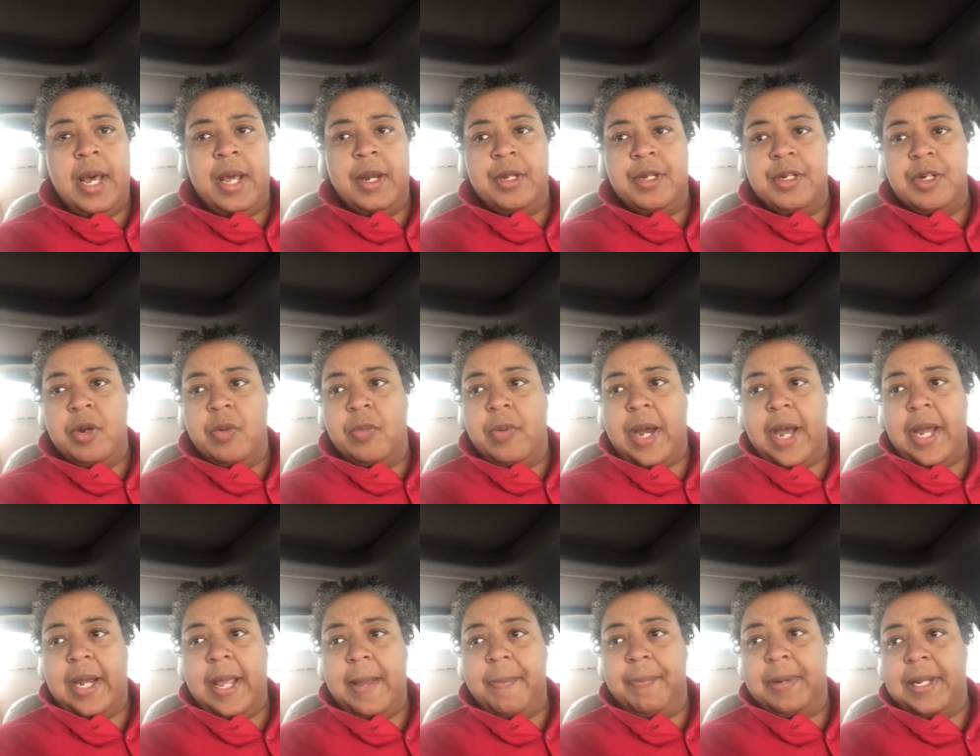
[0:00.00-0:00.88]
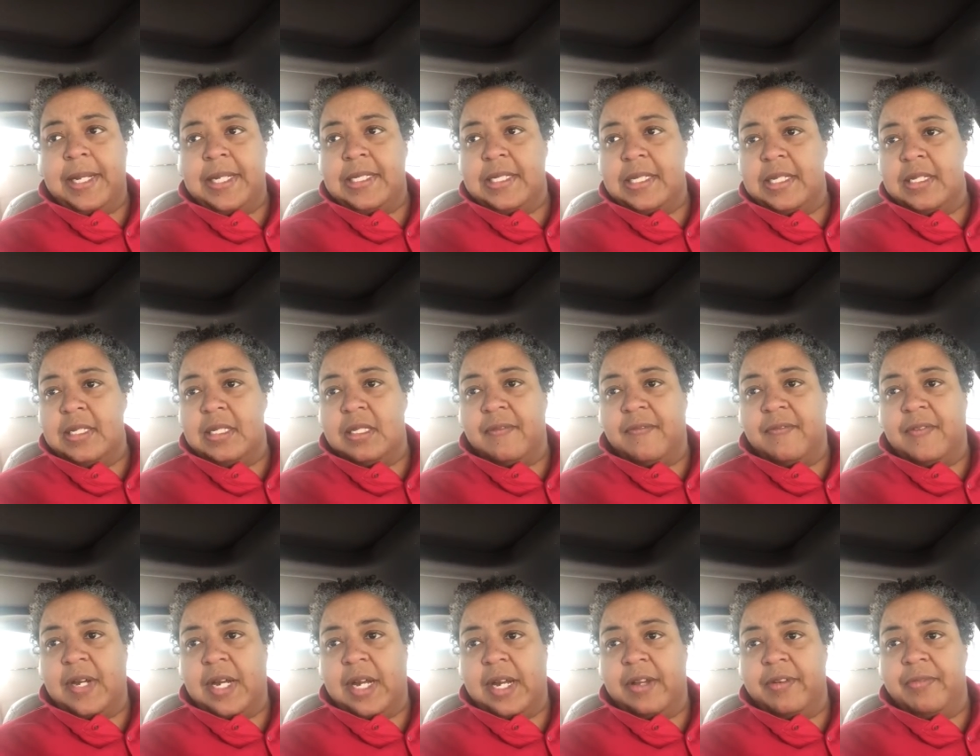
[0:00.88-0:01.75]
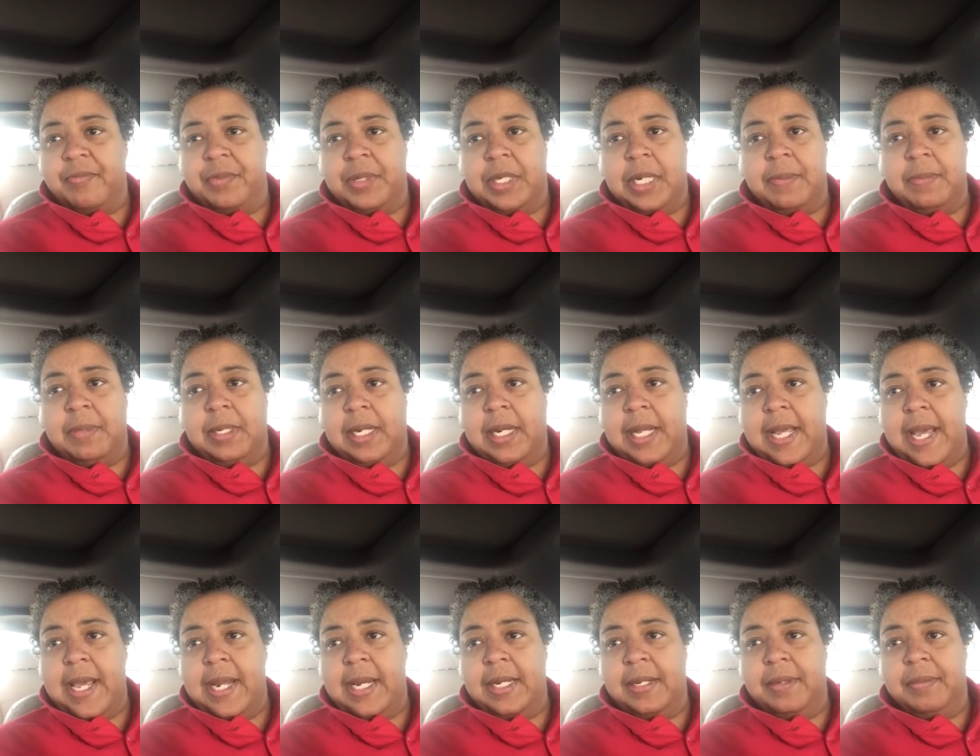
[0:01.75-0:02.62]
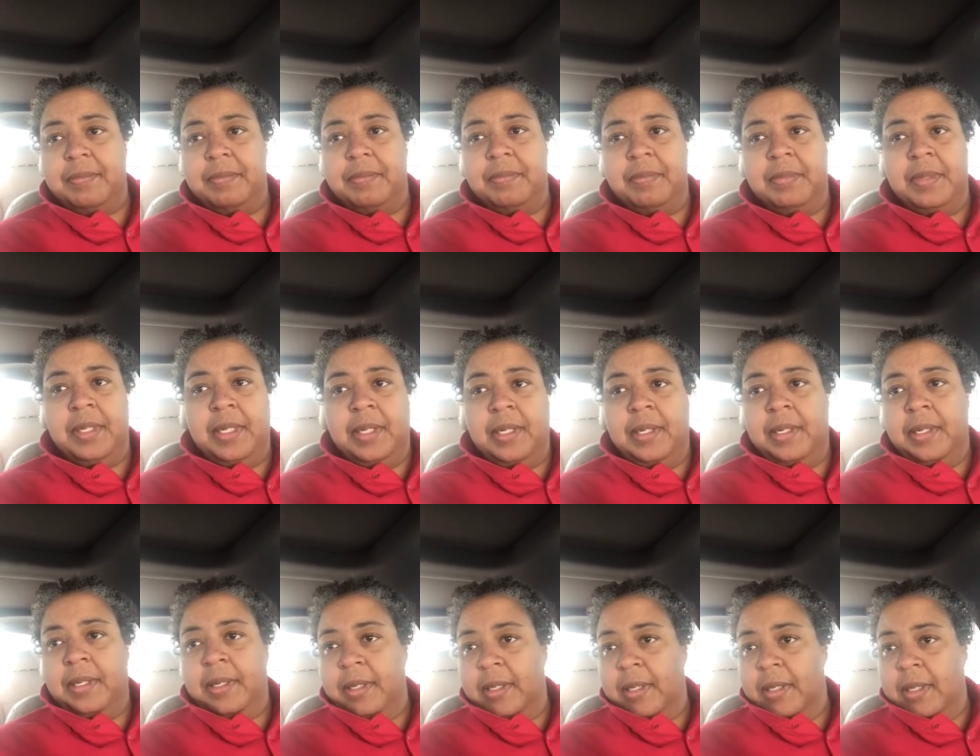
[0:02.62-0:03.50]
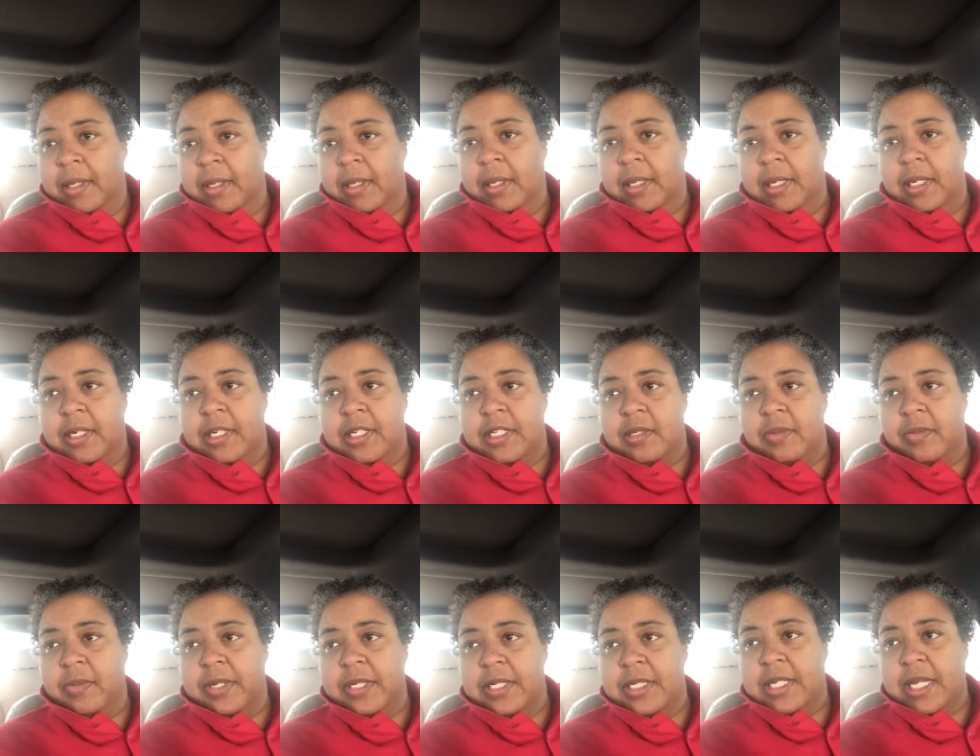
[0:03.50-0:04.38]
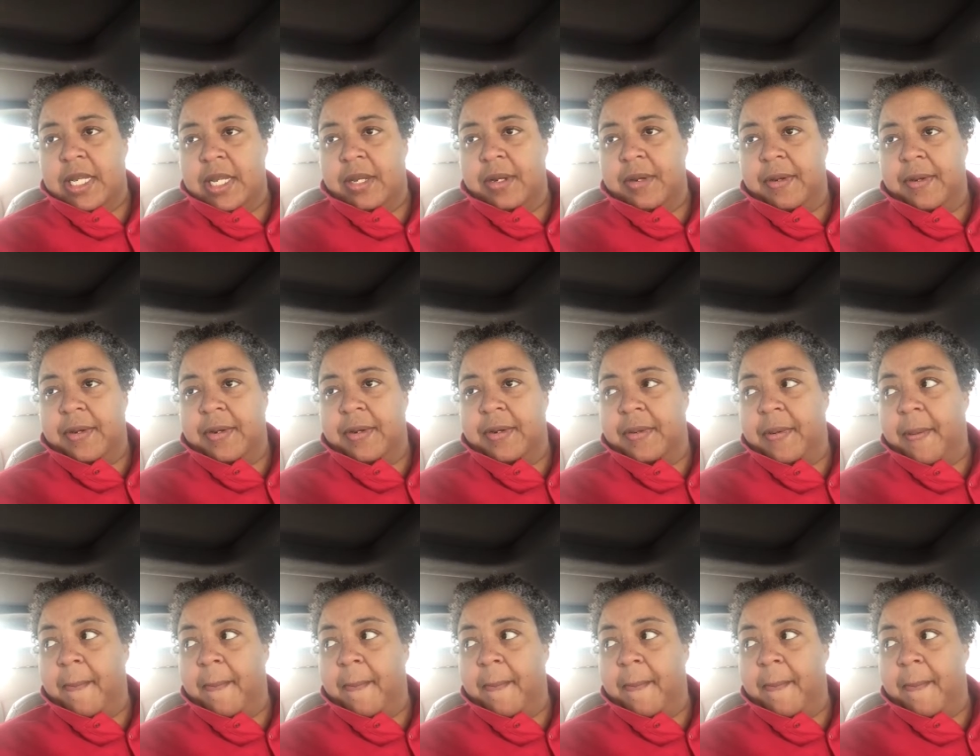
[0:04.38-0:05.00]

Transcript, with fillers: don't know why that place didn't survive, but I'm glad that this one's here.